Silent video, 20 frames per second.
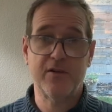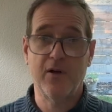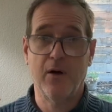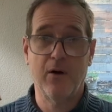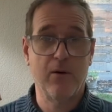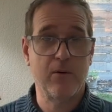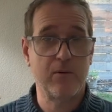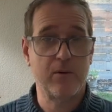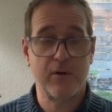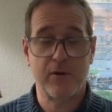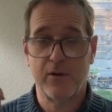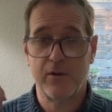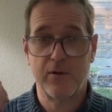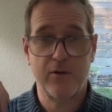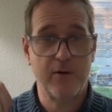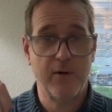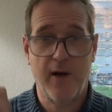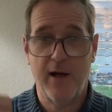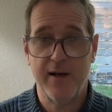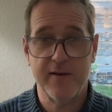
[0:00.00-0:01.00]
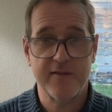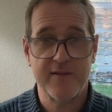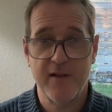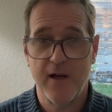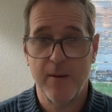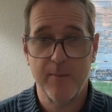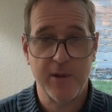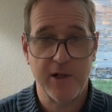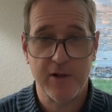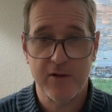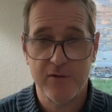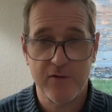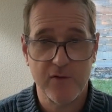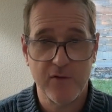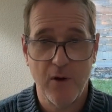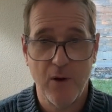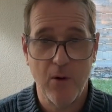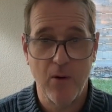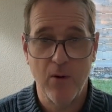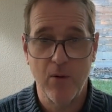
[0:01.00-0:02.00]
don't try to sell me your
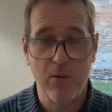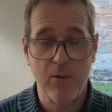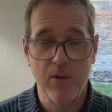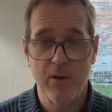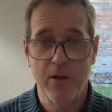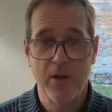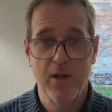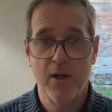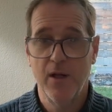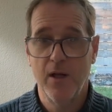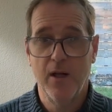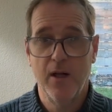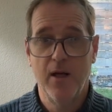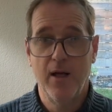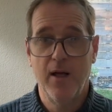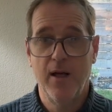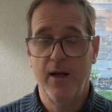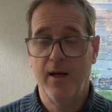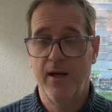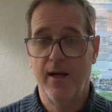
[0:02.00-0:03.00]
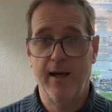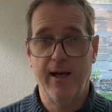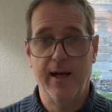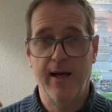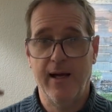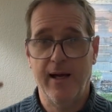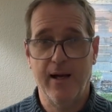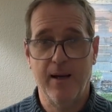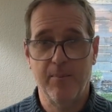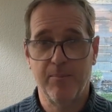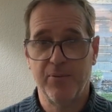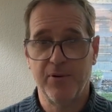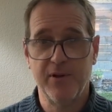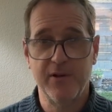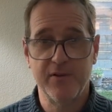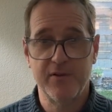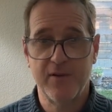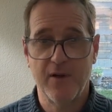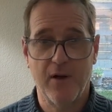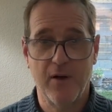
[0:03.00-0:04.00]
soul, and
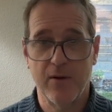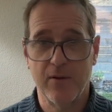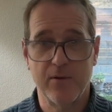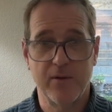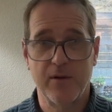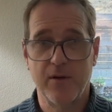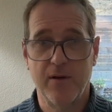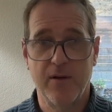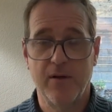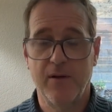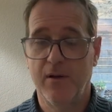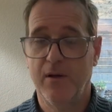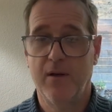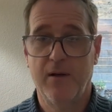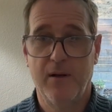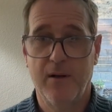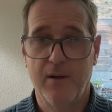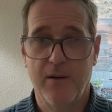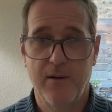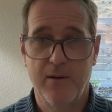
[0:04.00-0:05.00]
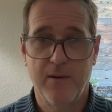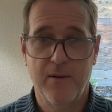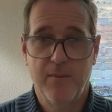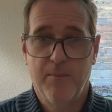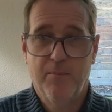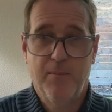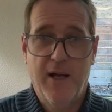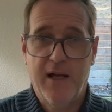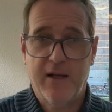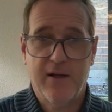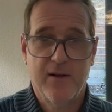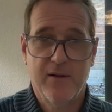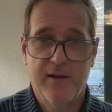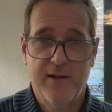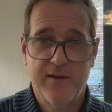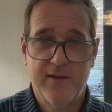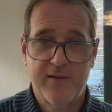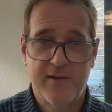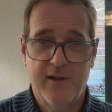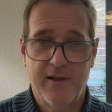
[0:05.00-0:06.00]
please don't make a
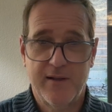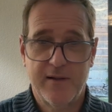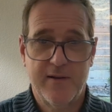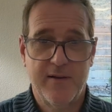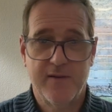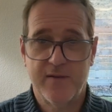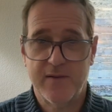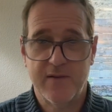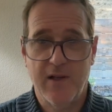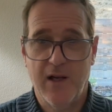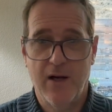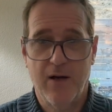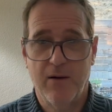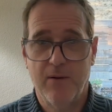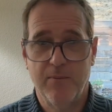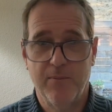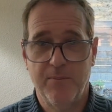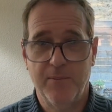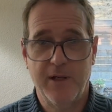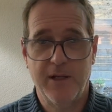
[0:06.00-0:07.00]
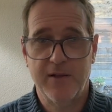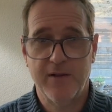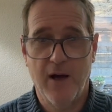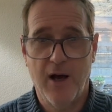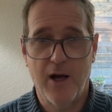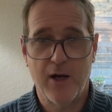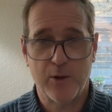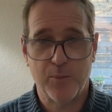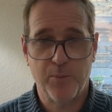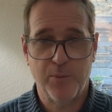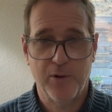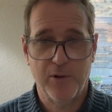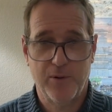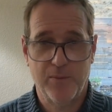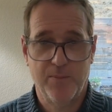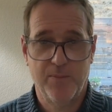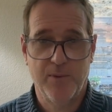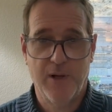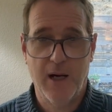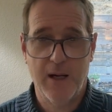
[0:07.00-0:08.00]
listing to sell me dog
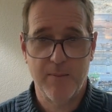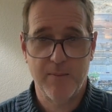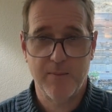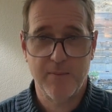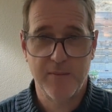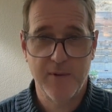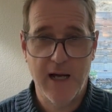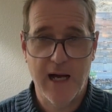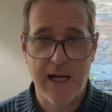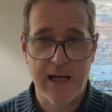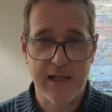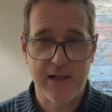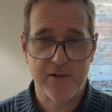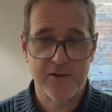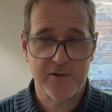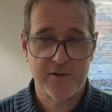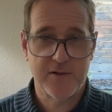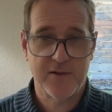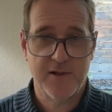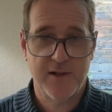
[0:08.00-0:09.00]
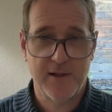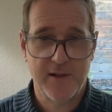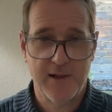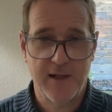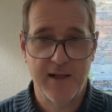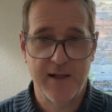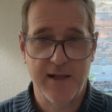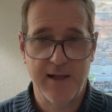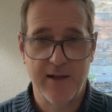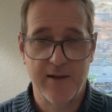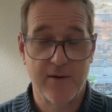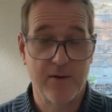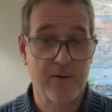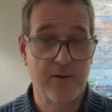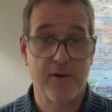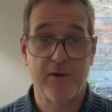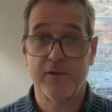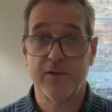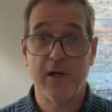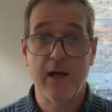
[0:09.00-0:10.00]
poop. I'm not interested in either of
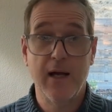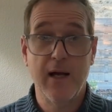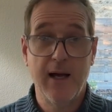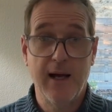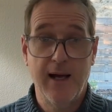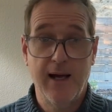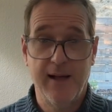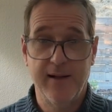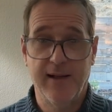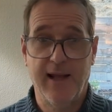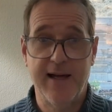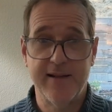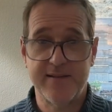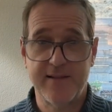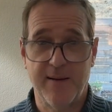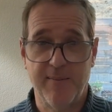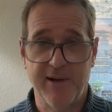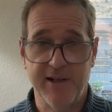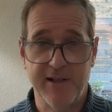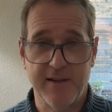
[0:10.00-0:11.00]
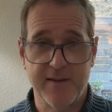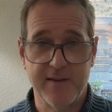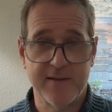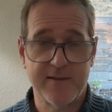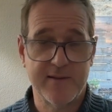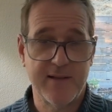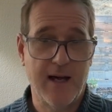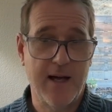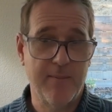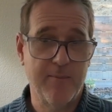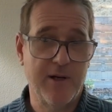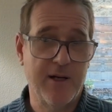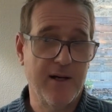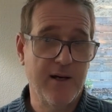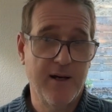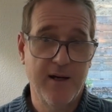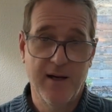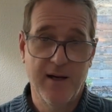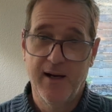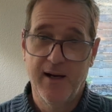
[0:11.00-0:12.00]
those. And last time I did the assignment,
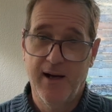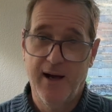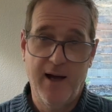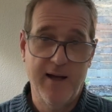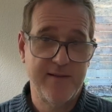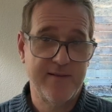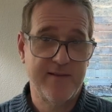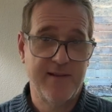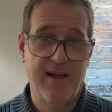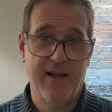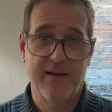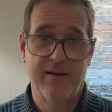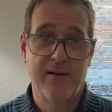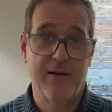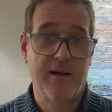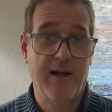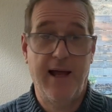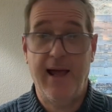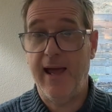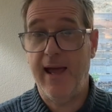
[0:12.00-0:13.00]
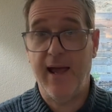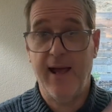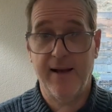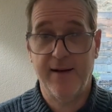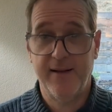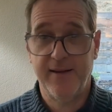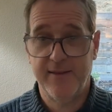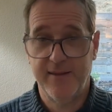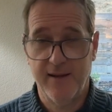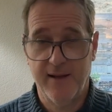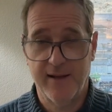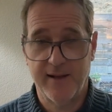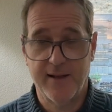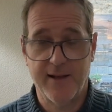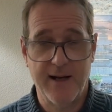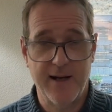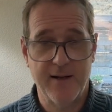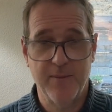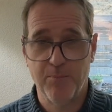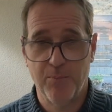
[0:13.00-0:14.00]
I said anything,
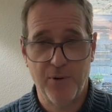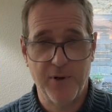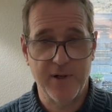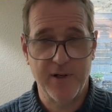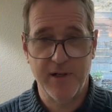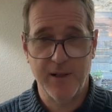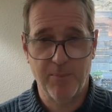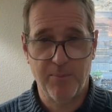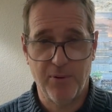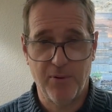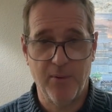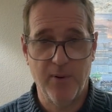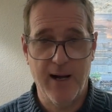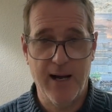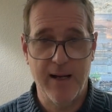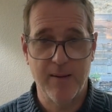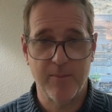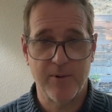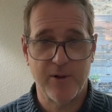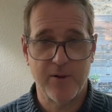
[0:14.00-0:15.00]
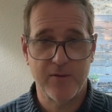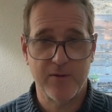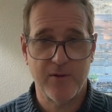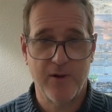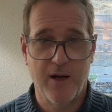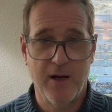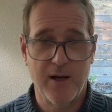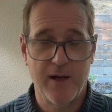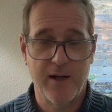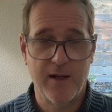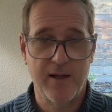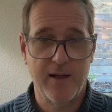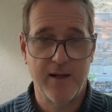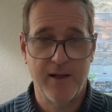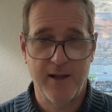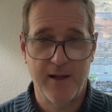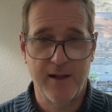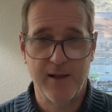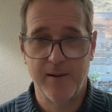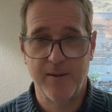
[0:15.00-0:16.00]
and I didn't put any parameters on it,
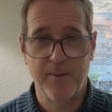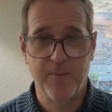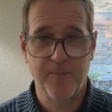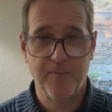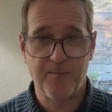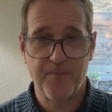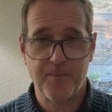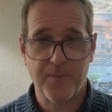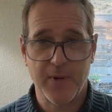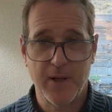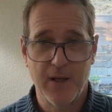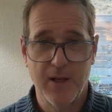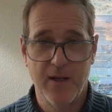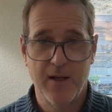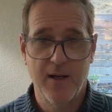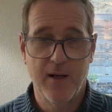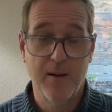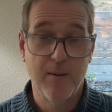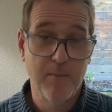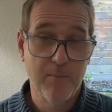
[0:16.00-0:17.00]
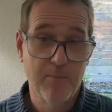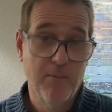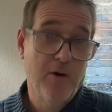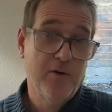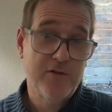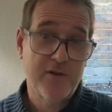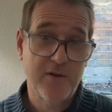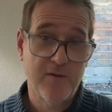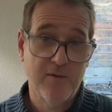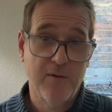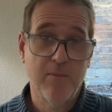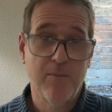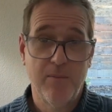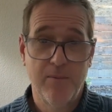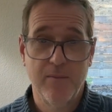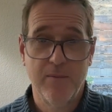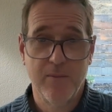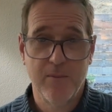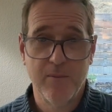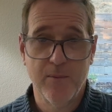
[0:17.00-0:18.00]
and most of them
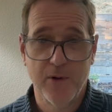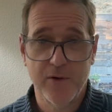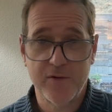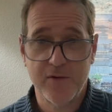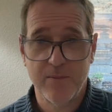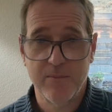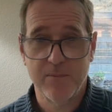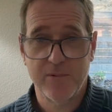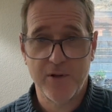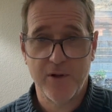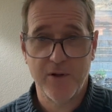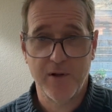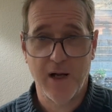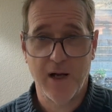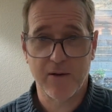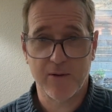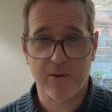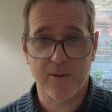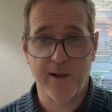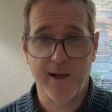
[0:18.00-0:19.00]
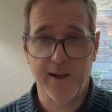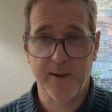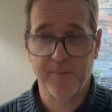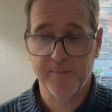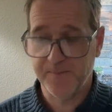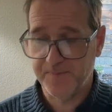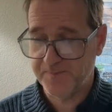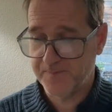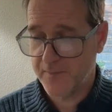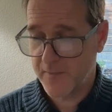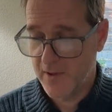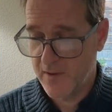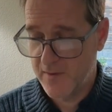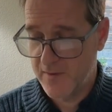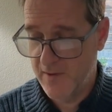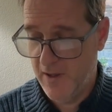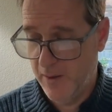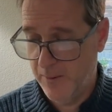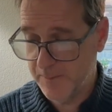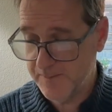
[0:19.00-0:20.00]
turned out great.
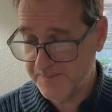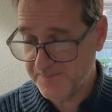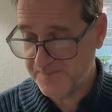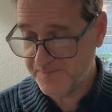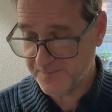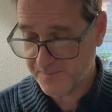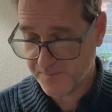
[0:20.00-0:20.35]
So,